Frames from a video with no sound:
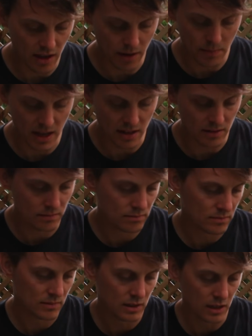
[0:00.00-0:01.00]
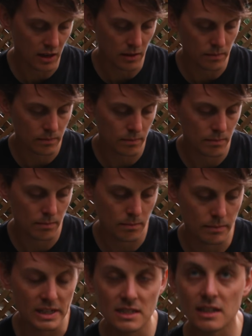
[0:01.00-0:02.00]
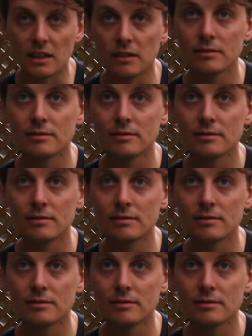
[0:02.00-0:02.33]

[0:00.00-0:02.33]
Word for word: and mint, you know, minty.